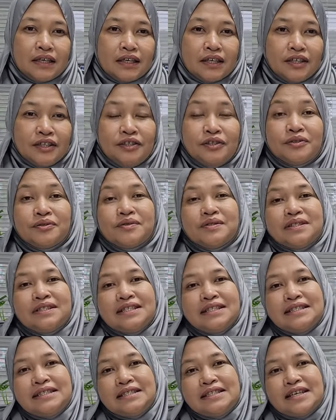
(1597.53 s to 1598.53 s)
Use
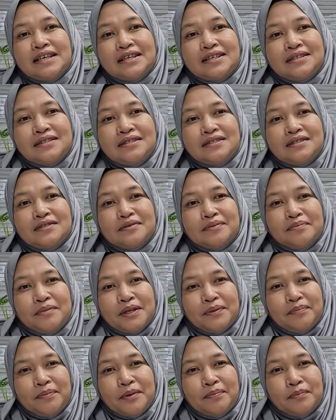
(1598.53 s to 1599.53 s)
this chance to
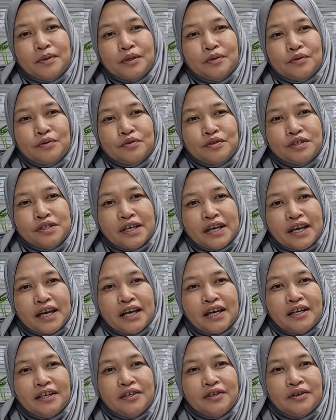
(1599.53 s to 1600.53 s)
meet people who share
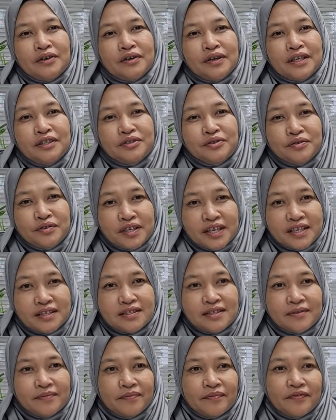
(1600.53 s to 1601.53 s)
your
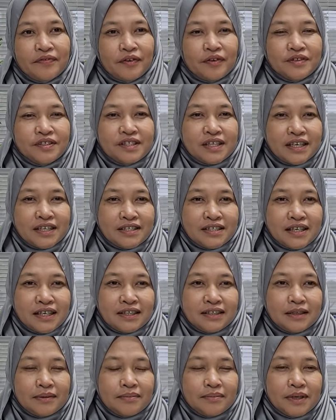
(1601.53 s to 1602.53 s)
enthusiasm for changing
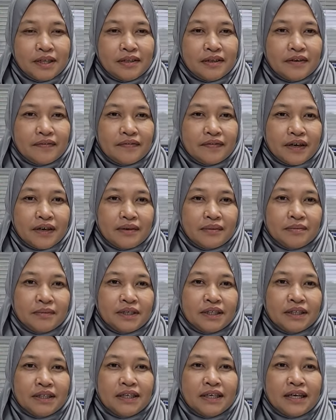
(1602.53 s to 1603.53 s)
the built
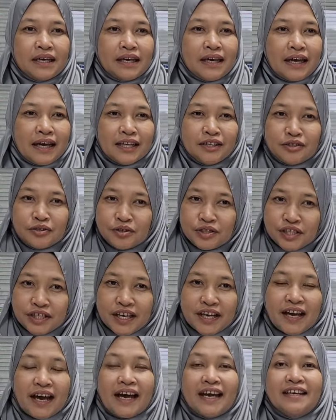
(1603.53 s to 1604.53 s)
environment and to share
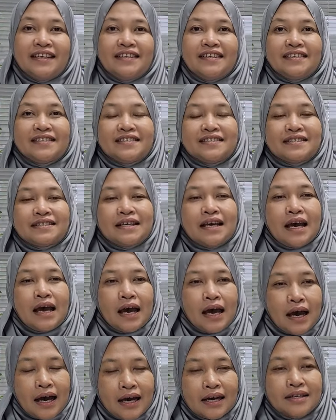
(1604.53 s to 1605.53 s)
ideas,
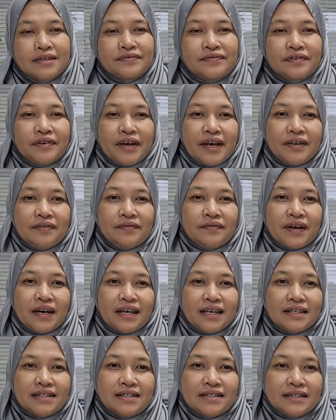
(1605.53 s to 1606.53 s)
ask for
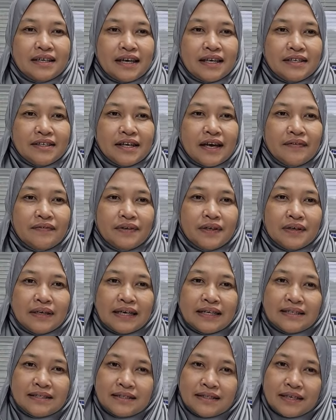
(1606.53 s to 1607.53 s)
advice, and develop
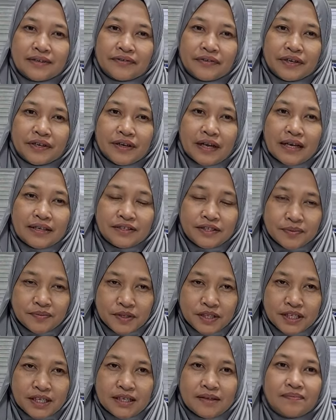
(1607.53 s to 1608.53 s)
lasting
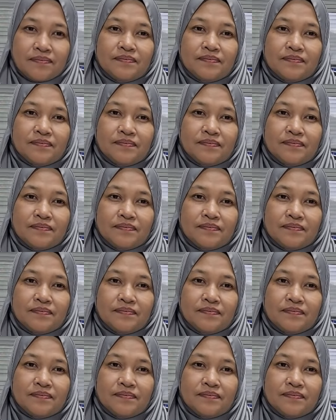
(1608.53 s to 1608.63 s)
relationships.